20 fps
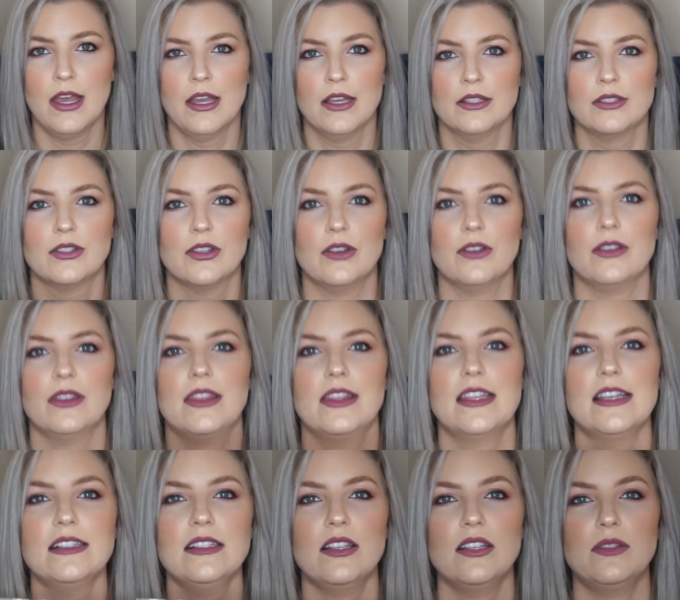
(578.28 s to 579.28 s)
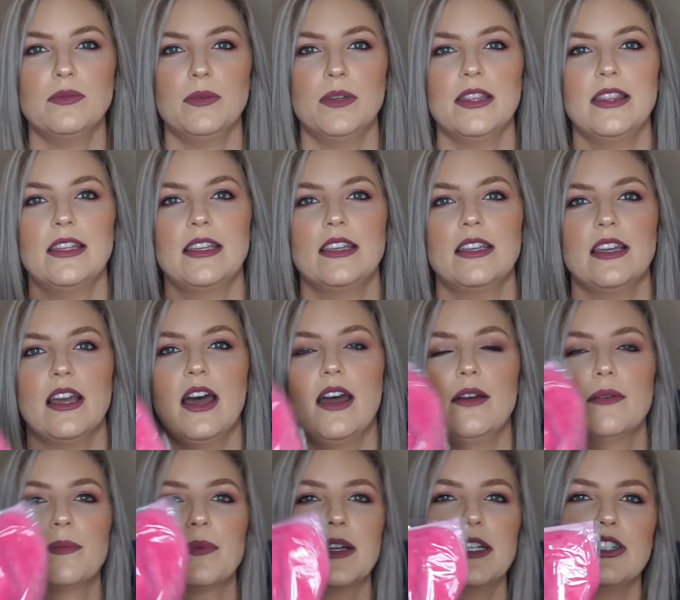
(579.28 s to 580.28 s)
So this is what the
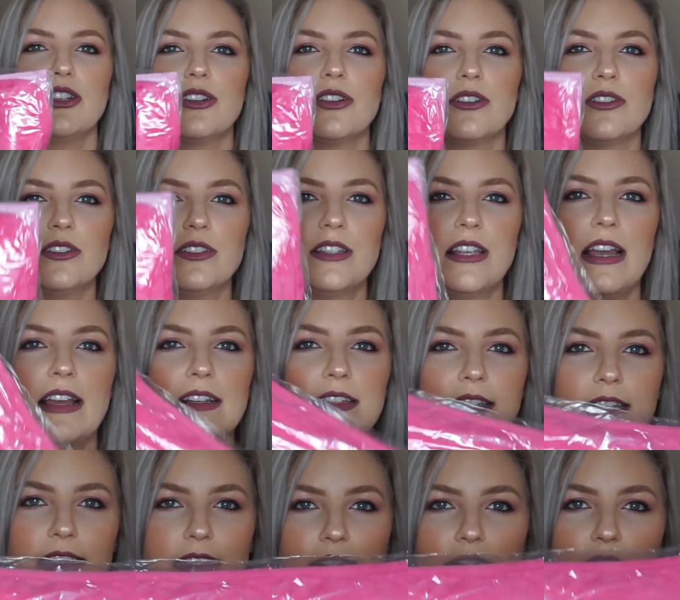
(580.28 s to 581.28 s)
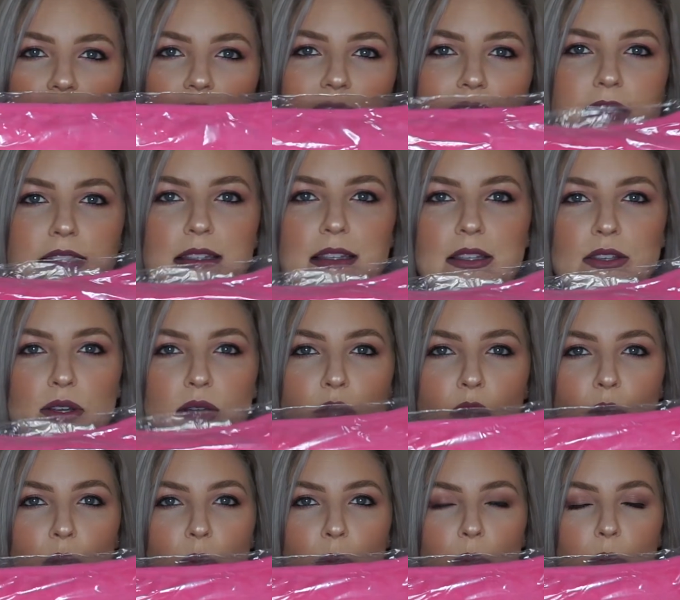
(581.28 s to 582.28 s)
original size is. It's
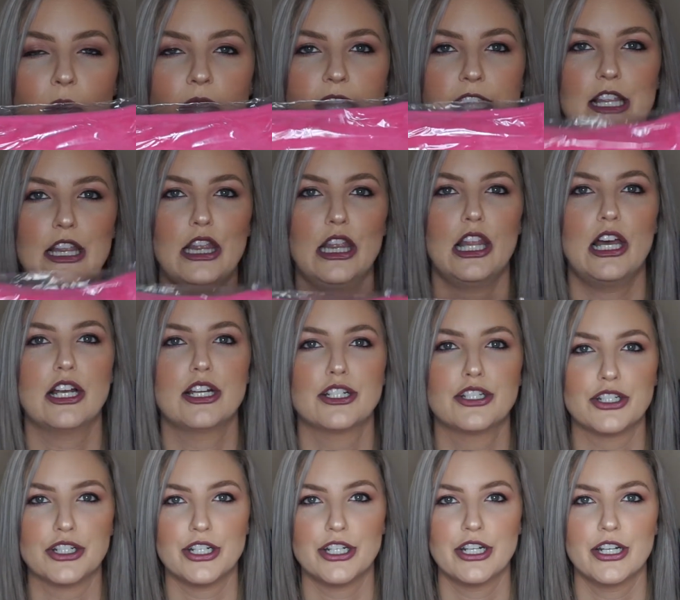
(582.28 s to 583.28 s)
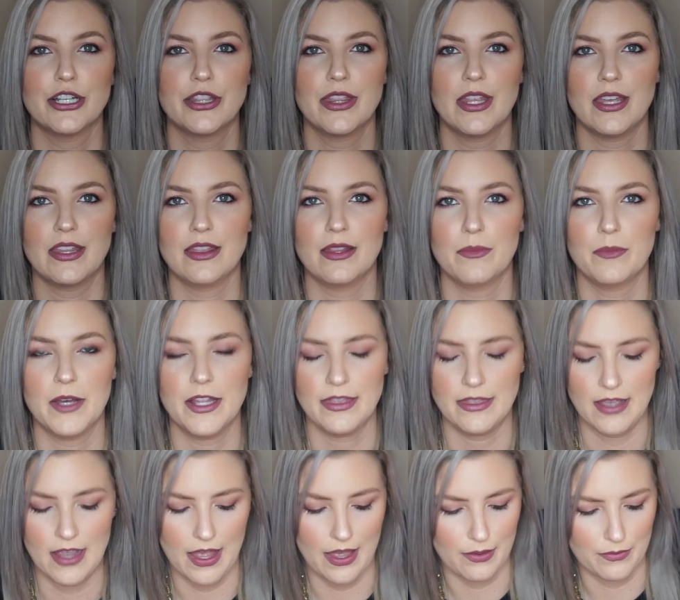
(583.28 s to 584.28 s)
quite larger than the one
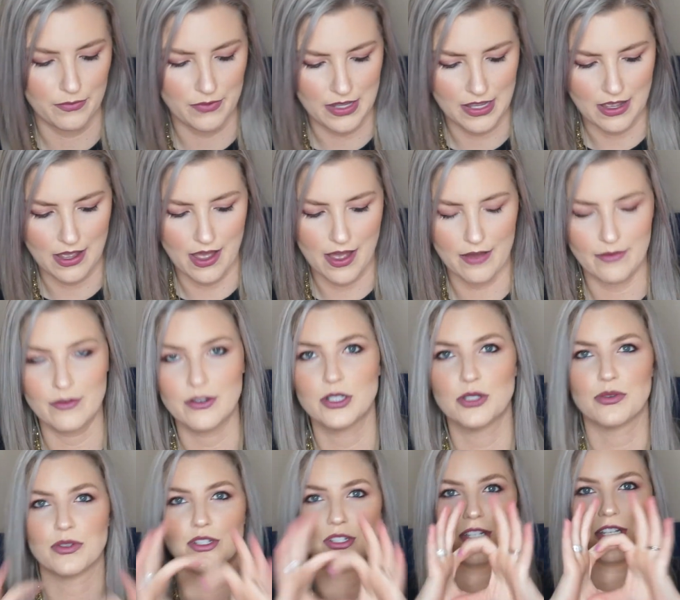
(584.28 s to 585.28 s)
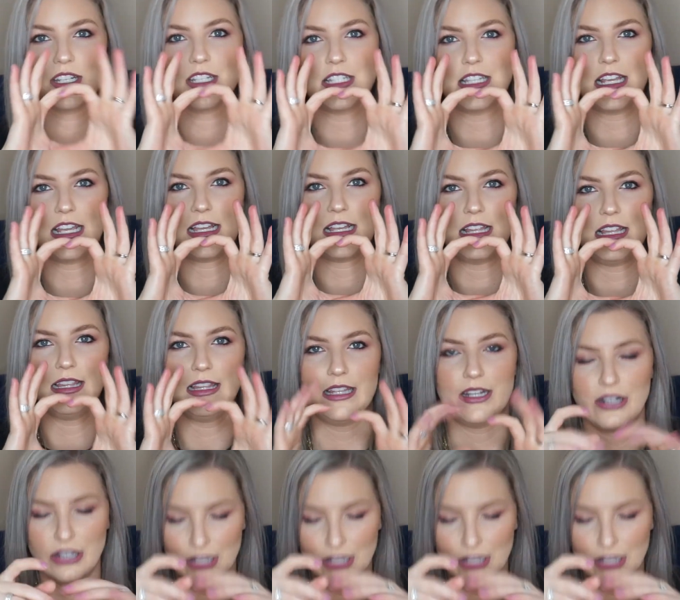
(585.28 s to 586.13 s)
that we got, which was just like a little